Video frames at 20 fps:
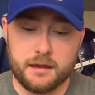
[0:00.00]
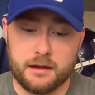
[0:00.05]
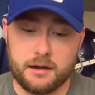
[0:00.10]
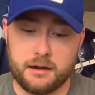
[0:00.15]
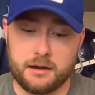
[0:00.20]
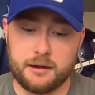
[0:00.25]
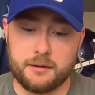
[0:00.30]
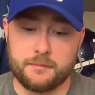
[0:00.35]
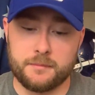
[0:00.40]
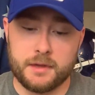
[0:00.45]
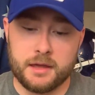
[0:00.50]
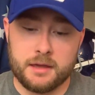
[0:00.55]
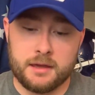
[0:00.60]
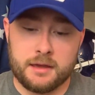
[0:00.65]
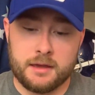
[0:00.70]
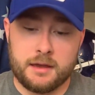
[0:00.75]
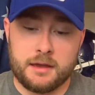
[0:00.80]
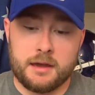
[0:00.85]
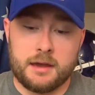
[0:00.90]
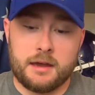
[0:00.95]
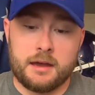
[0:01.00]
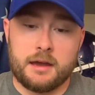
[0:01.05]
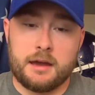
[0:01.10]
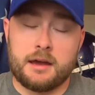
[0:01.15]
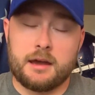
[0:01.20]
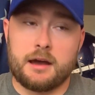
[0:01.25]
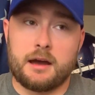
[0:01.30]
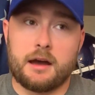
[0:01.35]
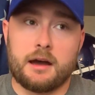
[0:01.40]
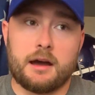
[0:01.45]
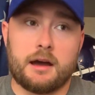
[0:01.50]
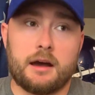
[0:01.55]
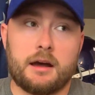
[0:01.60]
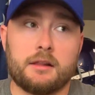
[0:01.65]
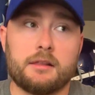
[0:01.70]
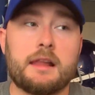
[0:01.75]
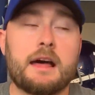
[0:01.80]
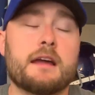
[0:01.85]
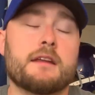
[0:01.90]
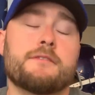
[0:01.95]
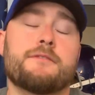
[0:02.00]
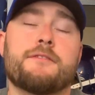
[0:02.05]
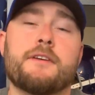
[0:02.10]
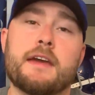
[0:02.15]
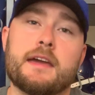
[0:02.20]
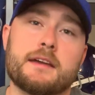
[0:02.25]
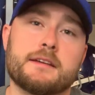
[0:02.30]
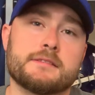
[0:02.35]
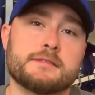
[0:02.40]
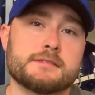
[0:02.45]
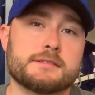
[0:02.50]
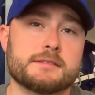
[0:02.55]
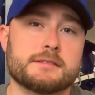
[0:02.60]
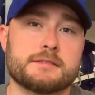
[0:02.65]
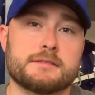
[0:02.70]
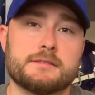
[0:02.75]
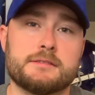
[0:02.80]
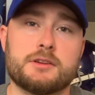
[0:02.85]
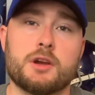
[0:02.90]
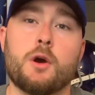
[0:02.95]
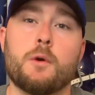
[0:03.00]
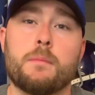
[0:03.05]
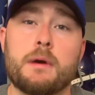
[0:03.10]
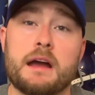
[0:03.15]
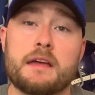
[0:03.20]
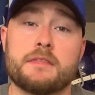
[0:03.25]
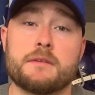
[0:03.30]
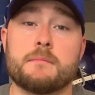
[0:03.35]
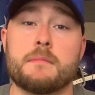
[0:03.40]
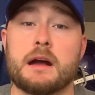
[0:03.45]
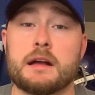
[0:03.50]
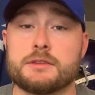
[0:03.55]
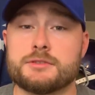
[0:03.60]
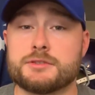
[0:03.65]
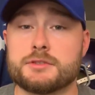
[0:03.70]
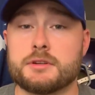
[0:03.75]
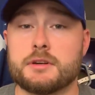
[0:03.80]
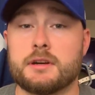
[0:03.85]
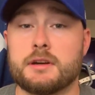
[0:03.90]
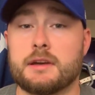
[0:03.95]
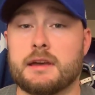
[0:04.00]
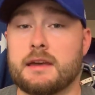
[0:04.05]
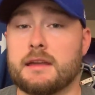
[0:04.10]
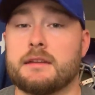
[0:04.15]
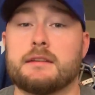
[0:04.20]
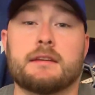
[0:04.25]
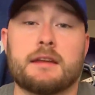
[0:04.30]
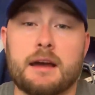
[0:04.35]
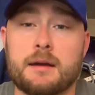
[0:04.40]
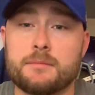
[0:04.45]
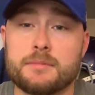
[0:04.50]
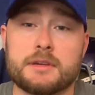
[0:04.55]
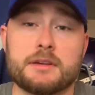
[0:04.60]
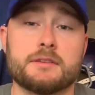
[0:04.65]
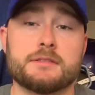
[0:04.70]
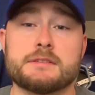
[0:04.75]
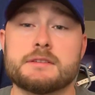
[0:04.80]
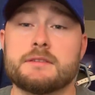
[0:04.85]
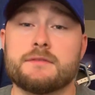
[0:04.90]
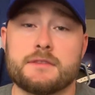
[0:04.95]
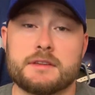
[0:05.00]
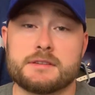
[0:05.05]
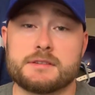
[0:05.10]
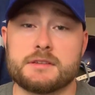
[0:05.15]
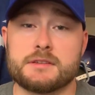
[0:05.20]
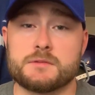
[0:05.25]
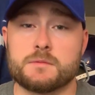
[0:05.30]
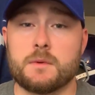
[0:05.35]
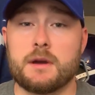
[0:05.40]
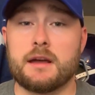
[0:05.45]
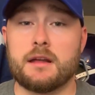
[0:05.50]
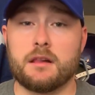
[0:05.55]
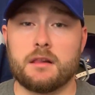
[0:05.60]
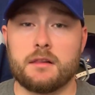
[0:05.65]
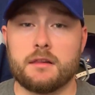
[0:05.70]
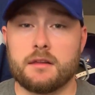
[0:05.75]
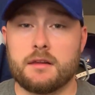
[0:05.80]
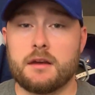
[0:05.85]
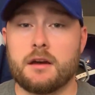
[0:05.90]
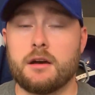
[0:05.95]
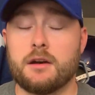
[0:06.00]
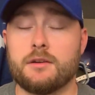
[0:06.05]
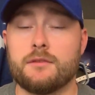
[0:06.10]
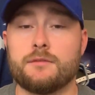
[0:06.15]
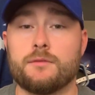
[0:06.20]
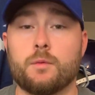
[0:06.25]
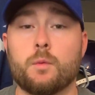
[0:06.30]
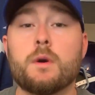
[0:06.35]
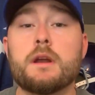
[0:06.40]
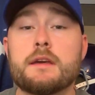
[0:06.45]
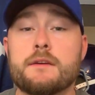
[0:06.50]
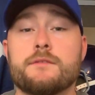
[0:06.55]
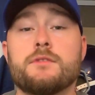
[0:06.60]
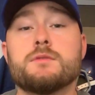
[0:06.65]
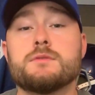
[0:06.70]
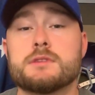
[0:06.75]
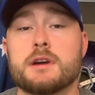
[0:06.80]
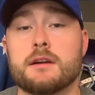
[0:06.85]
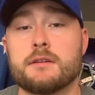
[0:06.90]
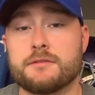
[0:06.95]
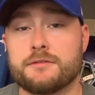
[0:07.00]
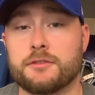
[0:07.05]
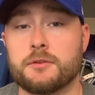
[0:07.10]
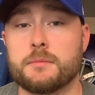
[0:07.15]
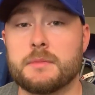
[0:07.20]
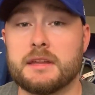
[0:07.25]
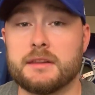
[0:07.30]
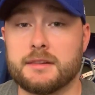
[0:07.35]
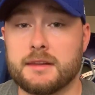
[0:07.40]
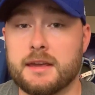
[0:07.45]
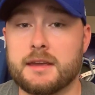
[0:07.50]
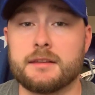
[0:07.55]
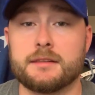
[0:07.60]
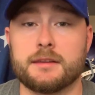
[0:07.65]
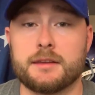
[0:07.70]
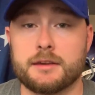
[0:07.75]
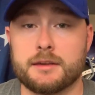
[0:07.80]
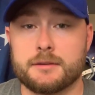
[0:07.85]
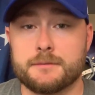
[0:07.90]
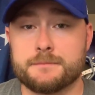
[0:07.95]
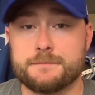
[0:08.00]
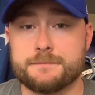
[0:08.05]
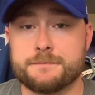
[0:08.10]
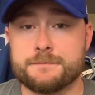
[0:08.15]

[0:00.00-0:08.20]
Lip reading: A lot of fans go by the mantra, and I'm guilty of this as well, of what have you done for me lately?